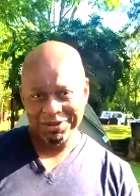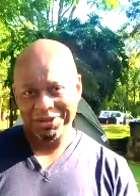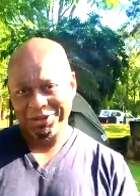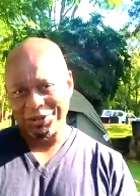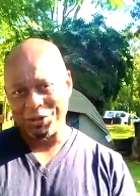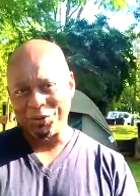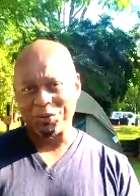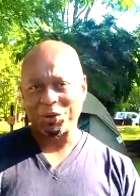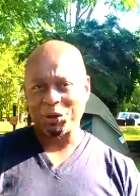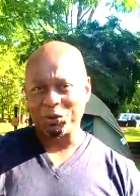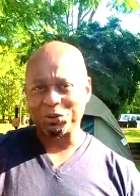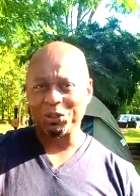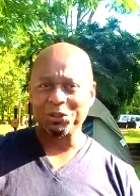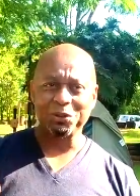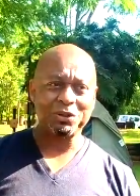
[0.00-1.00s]
you know,
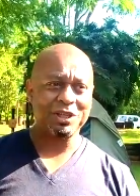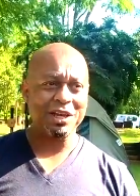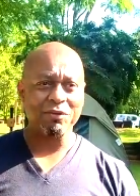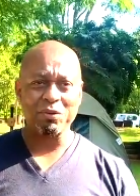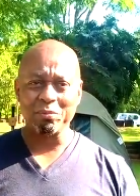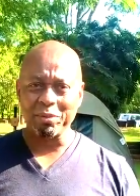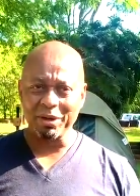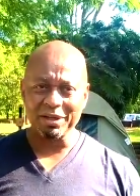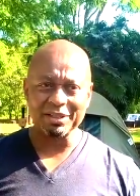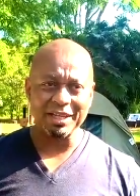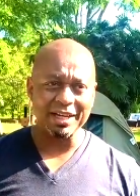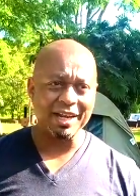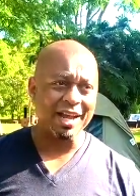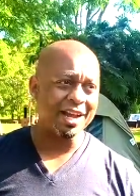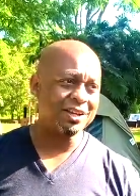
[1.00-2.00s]
close the little thing for bugs
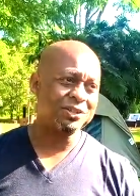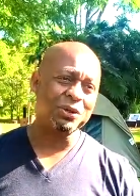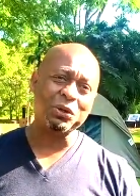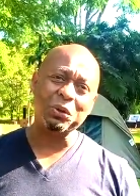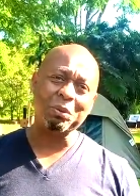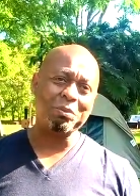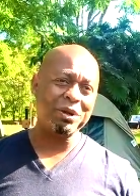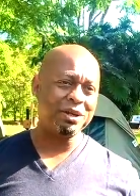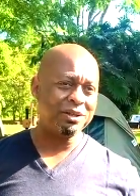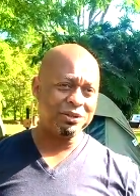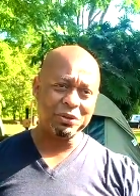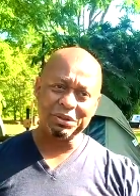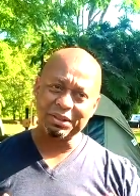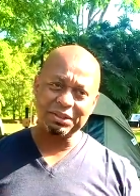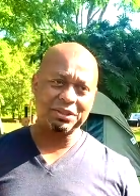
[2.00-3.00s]
at night, so
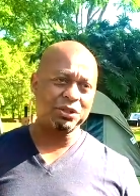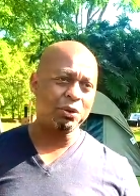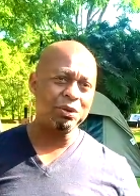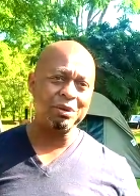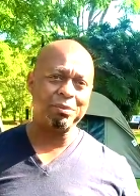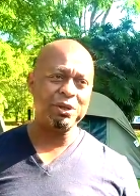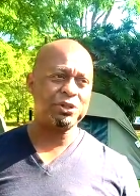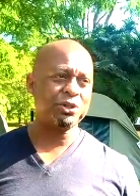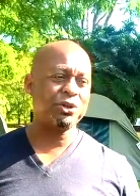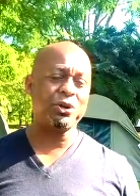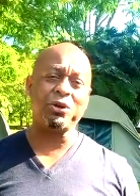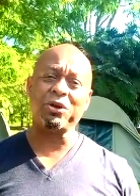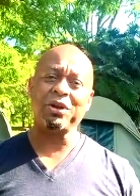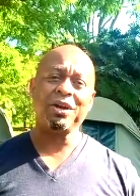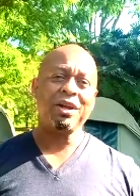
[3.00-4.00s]
you'll totally be
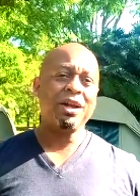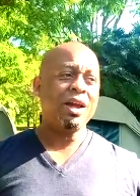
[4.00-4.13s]
secure.